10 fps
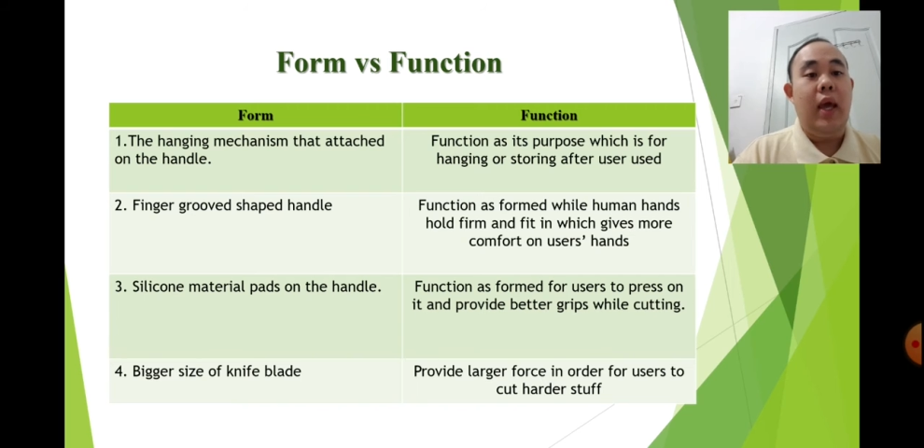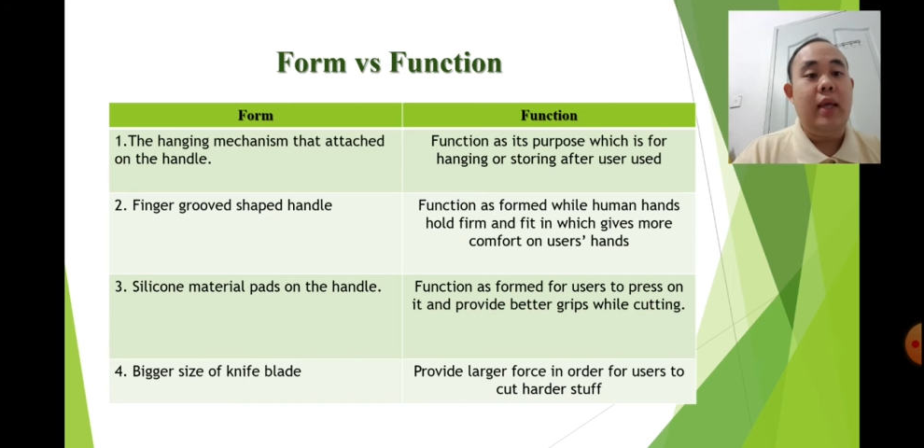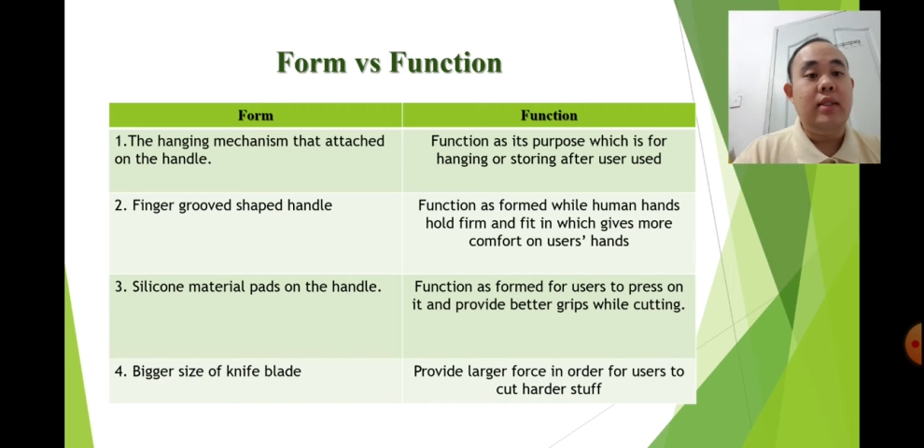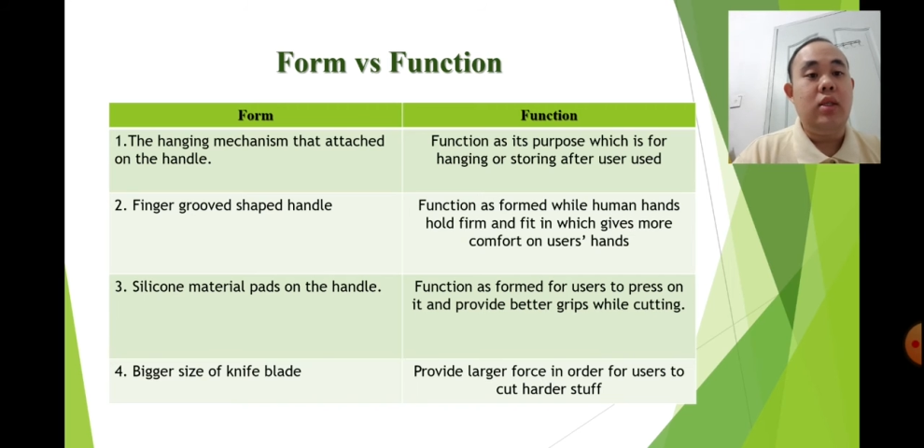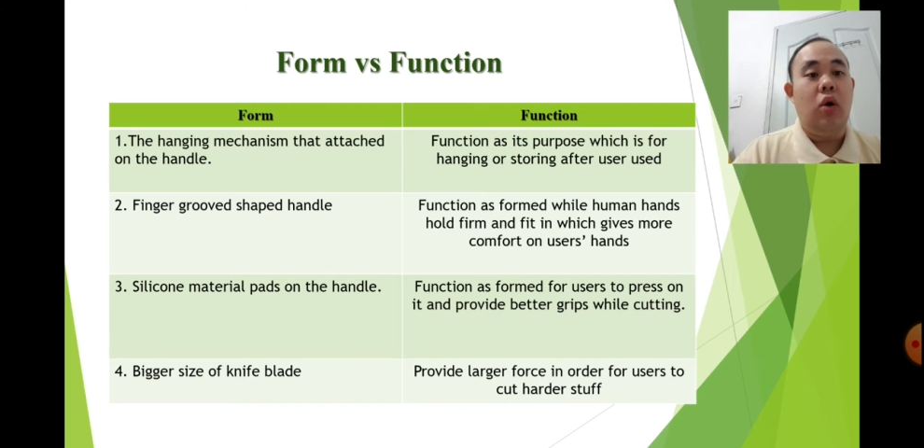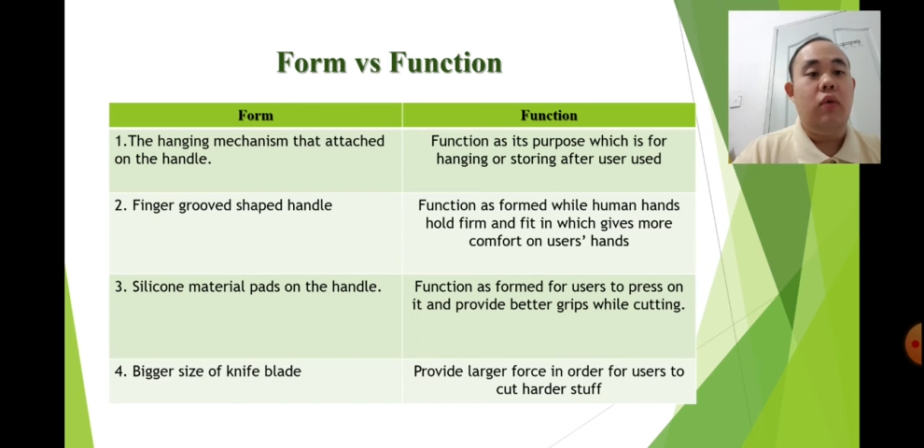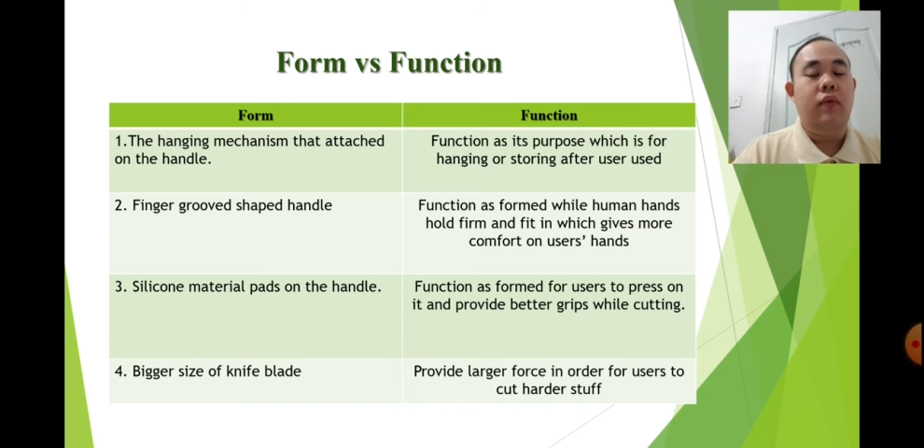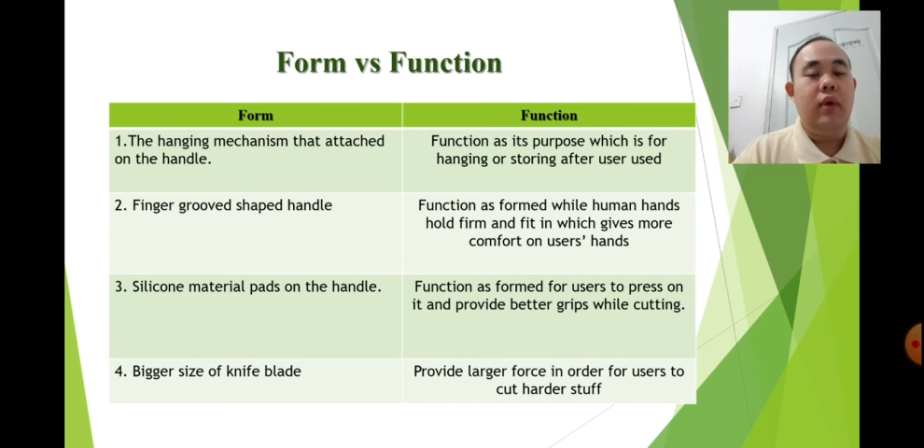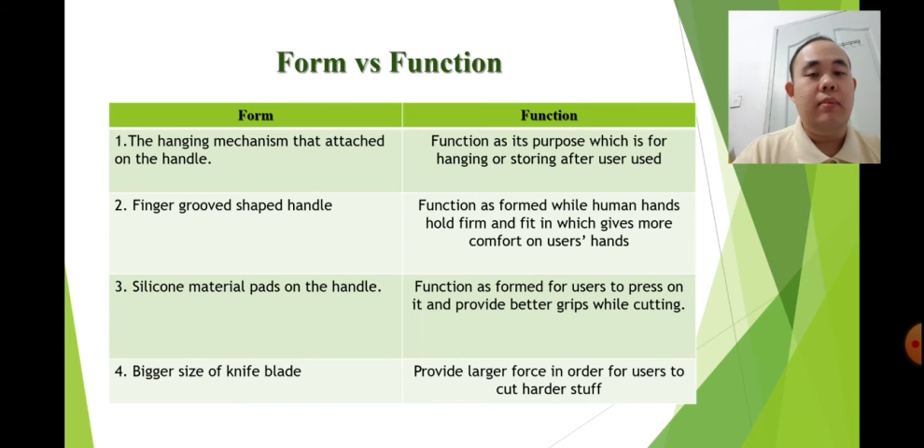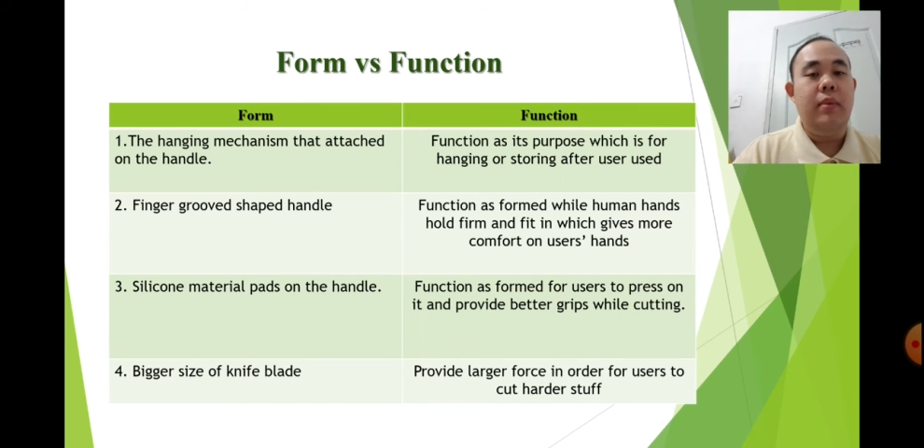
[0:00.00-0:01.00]
hands hold
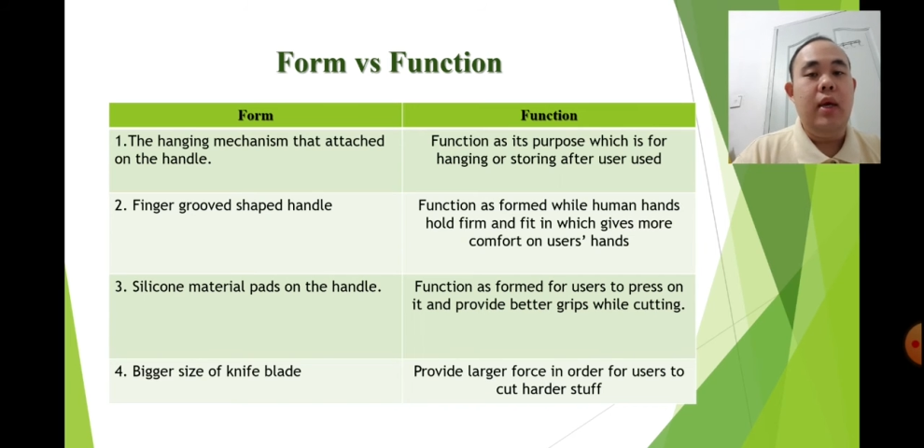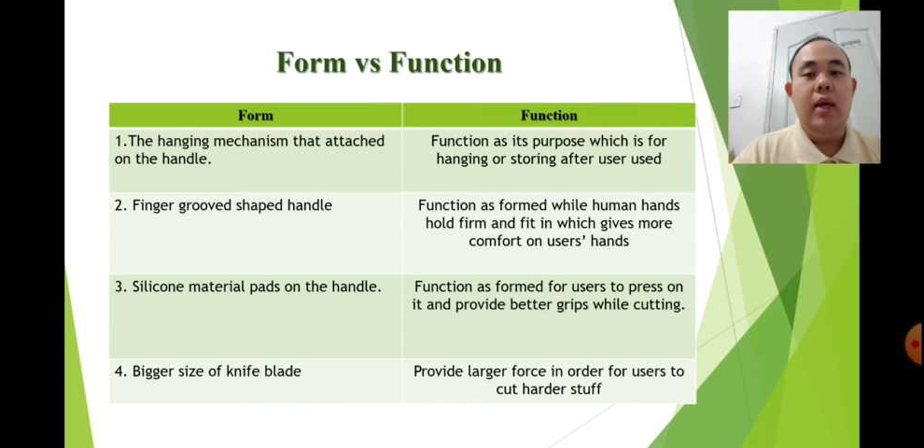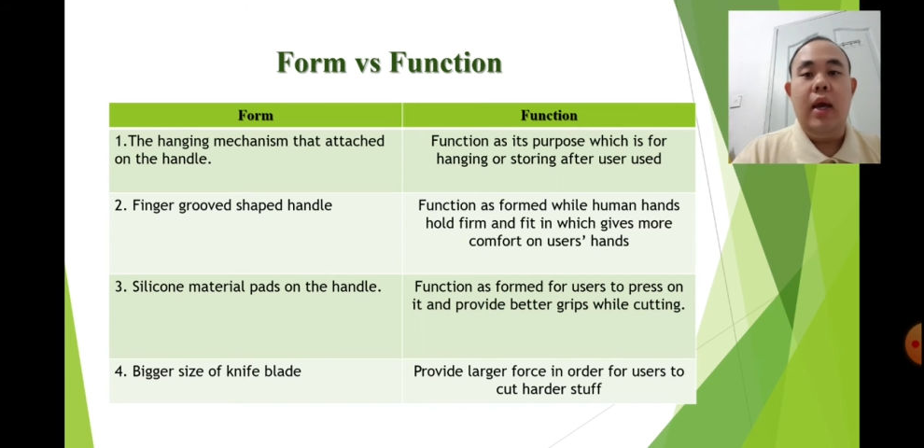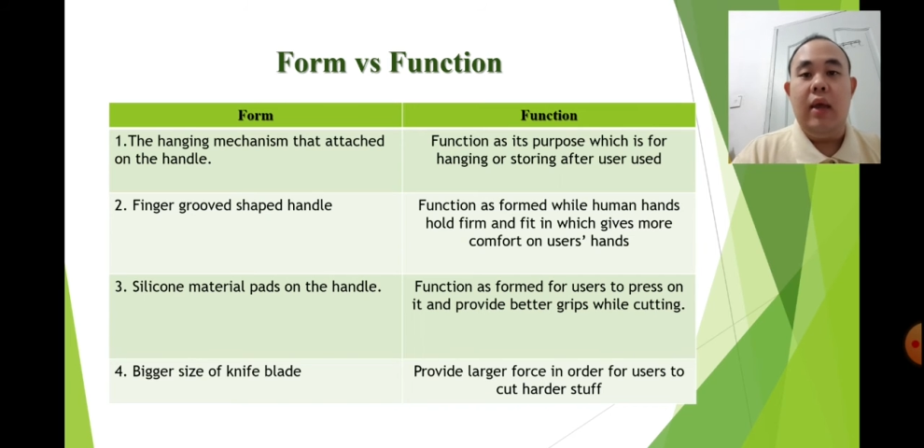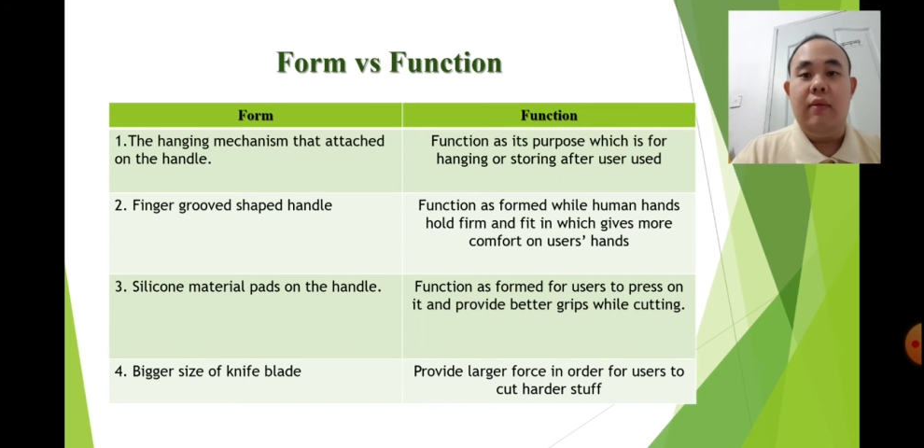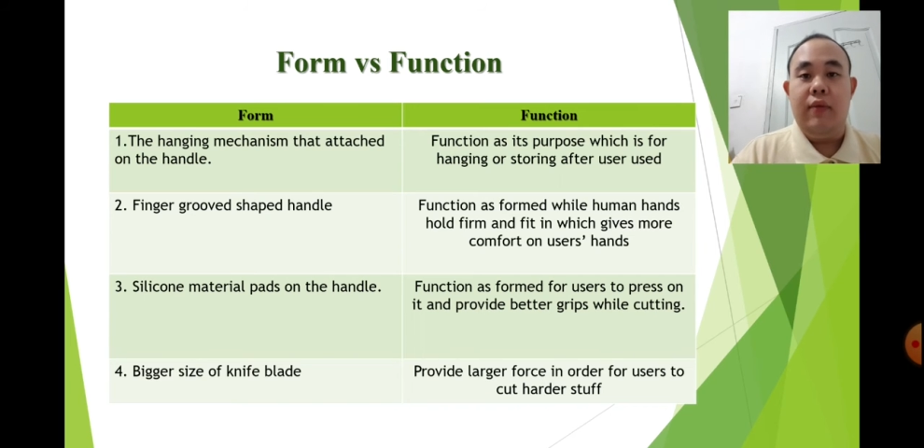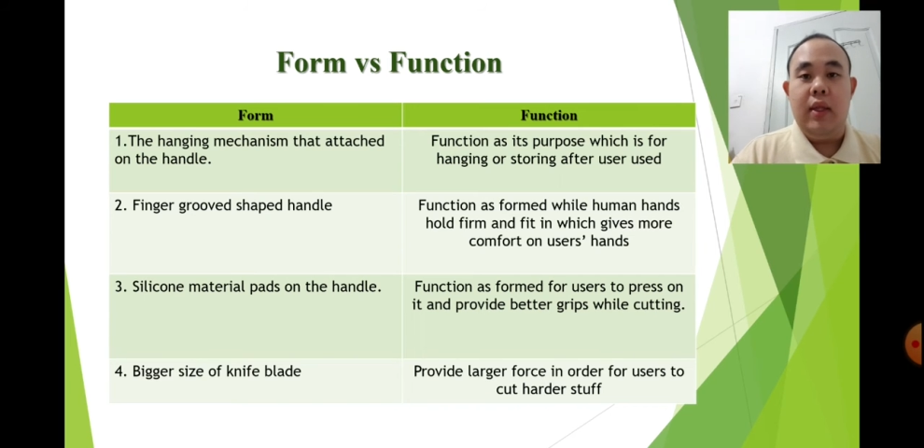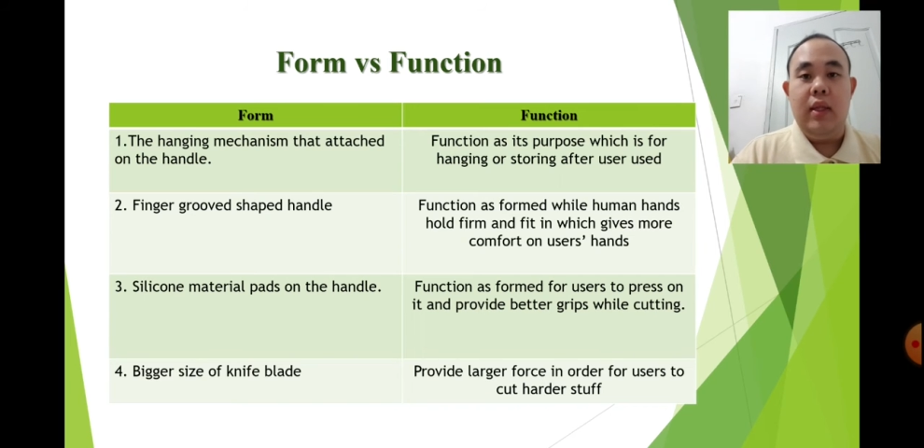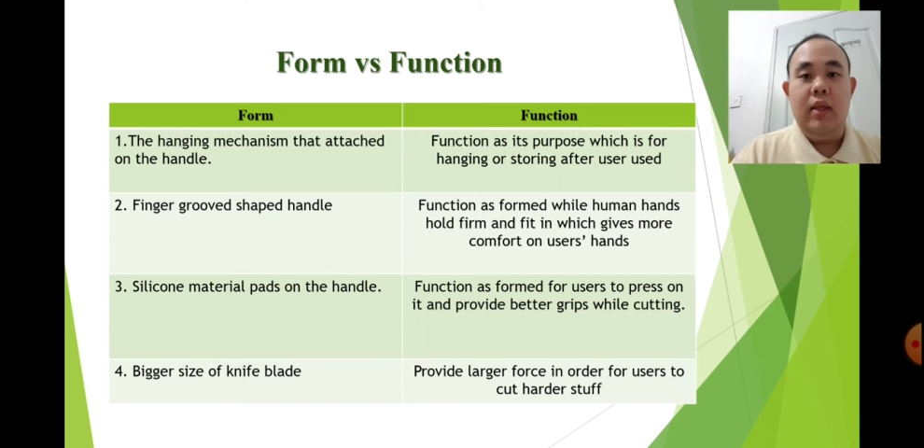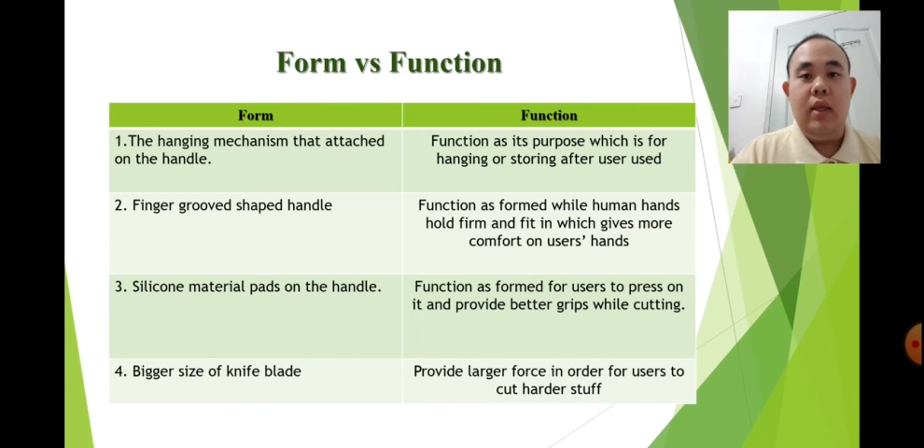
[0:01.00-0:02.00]
firm and fit
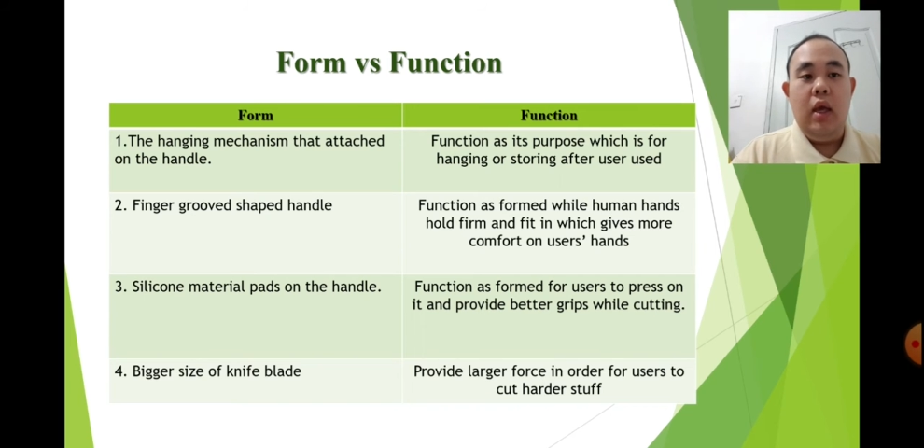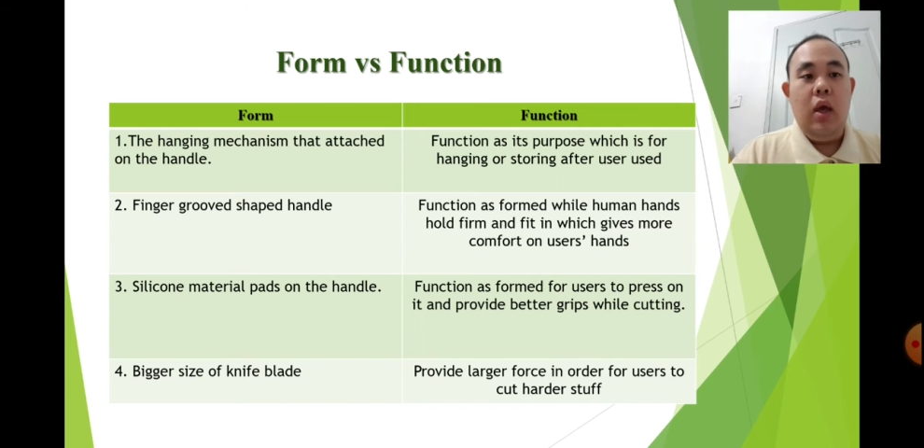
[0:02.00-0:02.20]
in,